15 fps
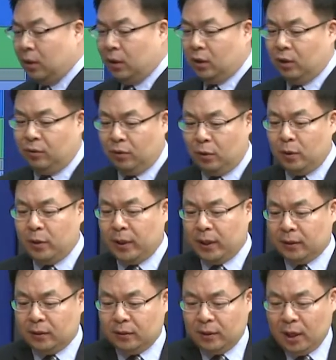If you look
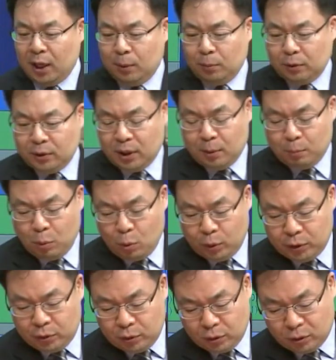at the table
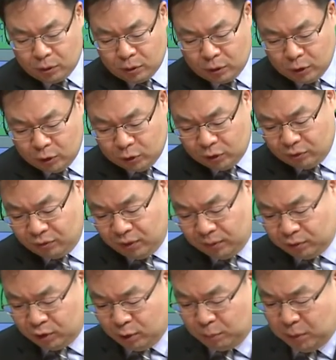10.2, the
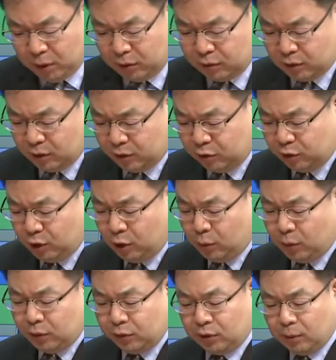50 means a
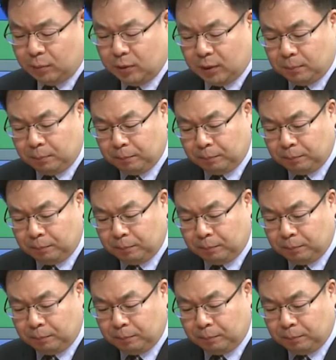serious symptom.